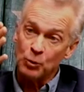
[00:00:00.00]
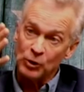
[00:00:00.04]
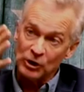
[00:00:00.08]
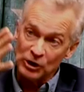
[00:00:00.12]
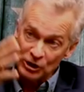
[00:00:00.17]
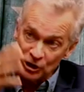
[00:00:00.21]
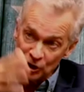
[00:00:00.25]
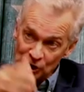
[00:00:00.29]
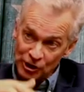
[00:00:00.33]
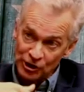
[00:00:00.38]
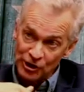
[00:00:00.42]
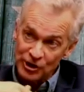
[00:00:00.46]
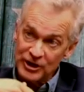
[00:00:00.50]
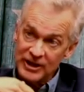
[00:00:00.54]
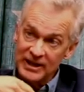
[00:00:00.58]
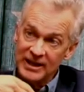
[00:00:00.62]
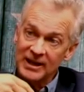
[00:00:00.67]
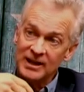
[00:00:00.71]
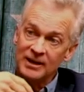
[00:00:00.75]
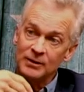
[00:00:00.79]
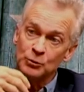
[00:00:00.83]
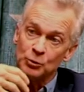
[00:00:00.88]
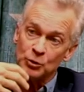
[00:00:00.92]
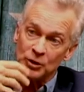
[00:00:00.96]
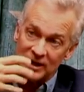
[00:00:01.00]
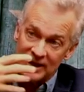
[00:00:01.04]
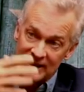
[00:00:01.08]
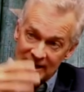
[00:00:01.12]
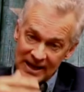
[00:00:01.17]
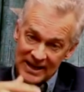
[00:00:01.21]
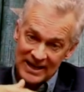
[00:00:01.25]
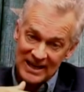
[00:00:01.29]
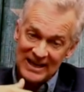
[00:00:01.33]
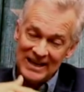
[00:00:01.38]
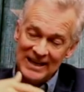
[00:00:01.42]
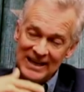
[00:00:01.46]
we're learning, we're
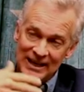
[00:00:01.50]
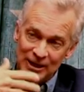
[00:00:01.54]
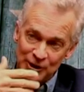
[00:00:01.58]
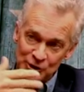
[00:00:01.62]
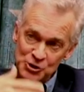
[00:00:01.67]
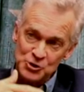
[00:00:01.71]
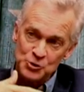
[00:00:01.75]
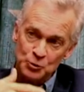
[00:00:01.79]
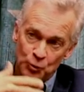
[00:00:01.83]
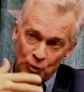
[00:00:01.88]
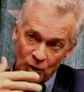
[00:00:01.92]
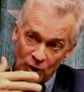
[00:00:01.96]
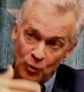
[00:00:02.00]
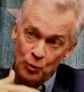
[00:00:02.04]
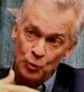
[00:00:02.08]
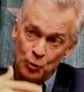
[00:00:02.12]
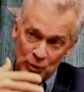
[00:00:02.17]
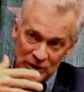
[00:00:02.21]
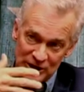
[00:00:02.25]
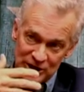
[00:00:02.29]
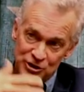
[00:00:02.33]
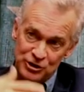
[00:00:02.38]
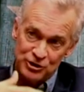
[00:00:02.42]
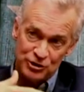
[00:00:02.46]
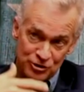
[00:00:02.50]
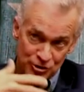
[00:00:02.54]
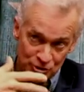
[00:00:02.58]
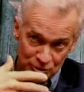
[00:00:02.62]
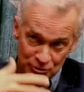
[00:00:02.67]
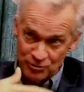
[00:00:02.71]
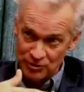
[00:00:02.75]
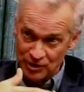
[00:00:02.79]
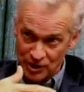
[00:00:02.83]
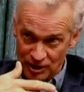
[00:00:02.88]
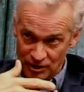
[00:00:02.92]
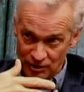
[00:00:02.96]
getting. Here's what we do
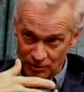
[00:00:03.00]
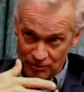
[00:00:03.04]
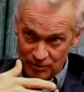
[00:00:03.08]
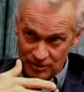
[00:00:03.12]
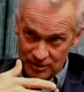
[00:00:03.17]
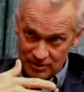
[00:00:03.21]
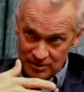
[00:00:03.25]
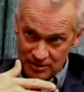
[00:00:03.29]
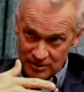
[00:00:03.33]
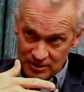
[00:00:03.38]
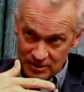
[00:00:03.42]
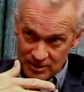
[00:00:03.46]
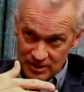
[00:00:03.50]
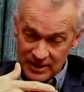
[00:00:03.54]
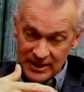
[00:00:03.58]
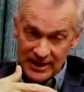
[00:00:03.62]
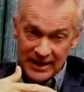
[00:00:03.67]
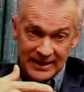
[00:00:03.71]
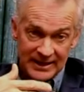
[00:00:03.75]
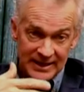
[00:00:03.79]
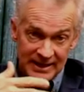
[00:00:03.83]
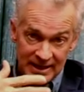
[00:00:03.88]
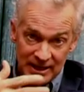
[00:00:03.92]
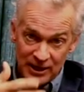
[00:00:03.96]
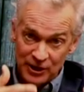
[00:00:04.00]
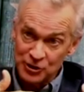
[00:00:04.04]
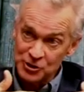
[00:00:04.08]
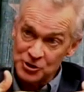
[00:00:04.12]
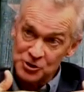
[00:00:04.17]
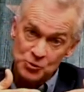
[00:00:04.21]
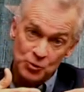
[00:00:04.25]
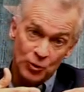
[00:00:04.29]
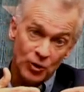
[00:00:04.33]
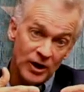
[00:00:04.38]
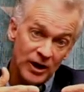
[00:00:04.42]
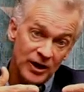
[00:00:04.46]
know, and
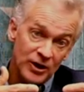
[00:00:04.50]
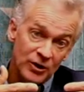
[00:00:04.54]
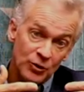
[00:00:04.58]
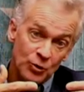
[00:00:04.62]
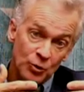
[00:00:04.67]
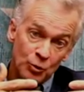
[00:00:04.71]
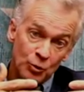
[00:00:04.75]
here's what,